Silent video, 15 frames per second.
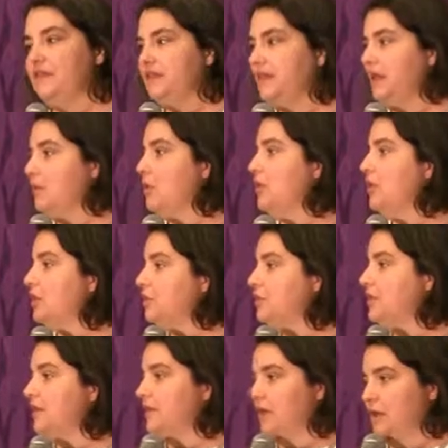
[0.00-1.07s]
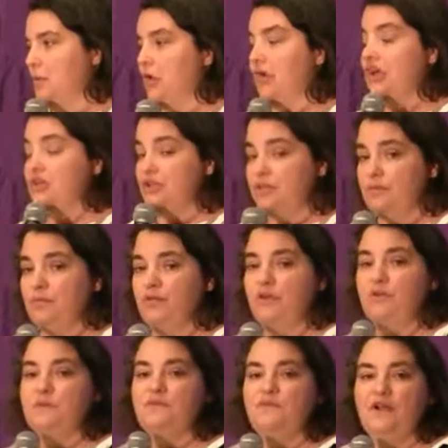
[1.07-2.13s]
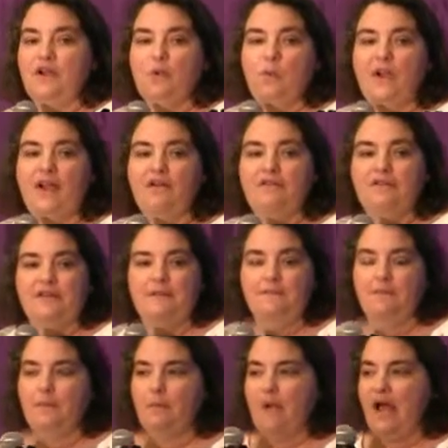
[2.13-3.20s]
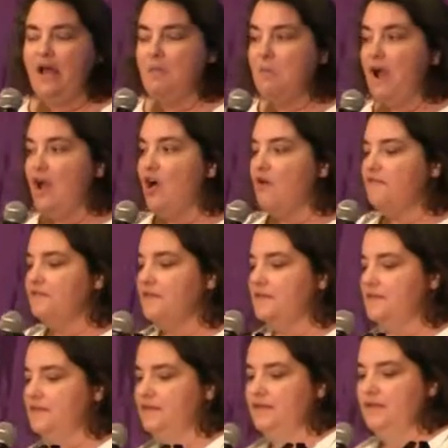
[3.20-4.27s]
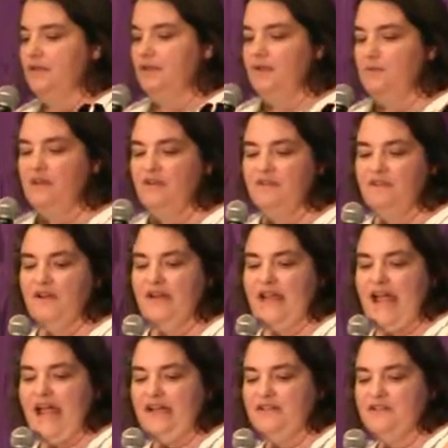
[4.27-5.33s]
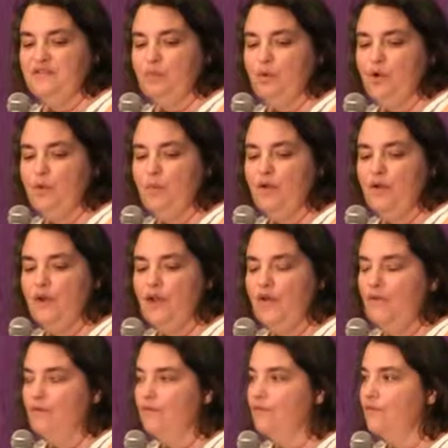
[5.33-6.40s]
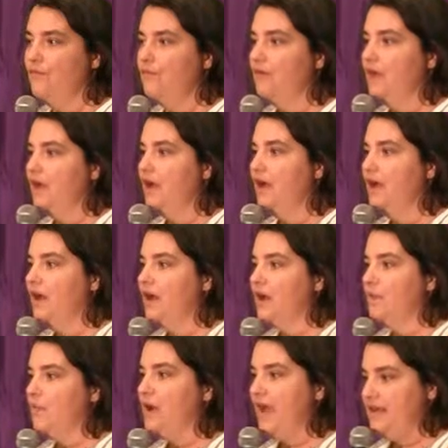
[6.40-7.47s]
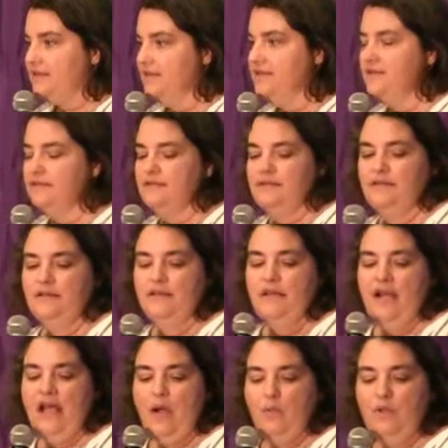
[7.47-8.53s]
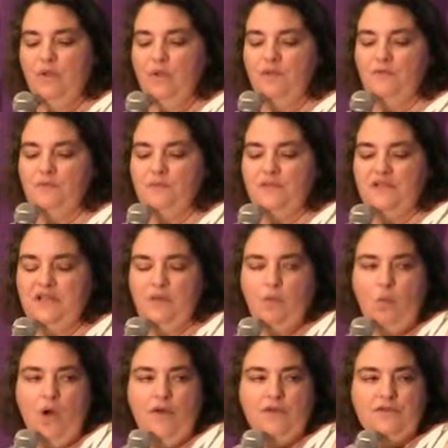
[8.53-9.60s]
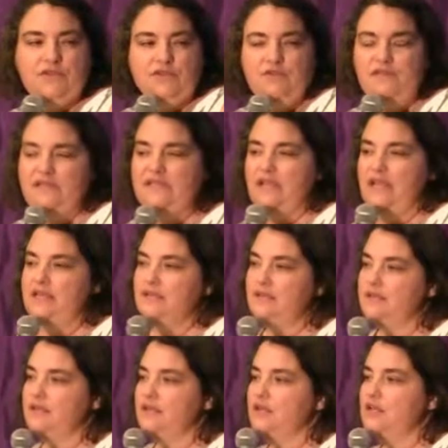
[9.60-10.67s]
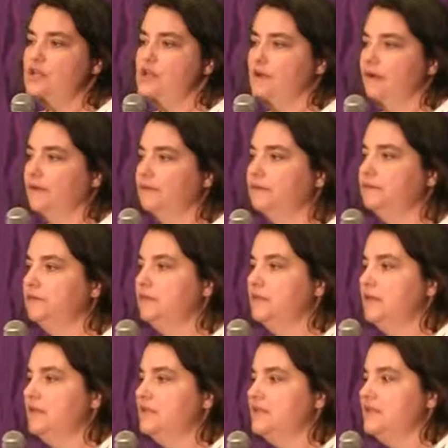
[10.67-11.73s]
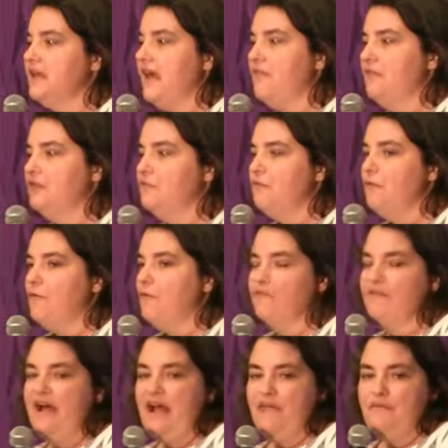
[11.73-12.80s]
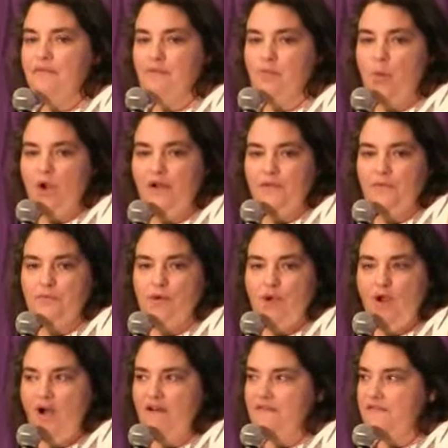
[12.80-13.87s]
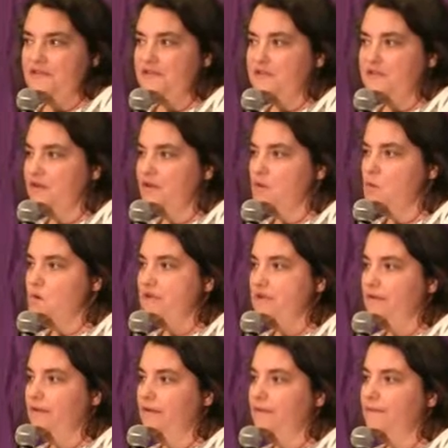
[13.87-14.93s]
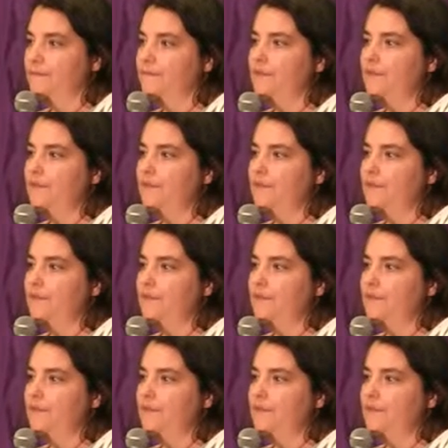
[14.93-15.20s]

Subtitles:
the immigration community was very aware of it. In my office, we had a very active pro bono practice, and we went from seeing 1 or 2 of these cases in a year to having 4 or 5 of them walk through our office in a week.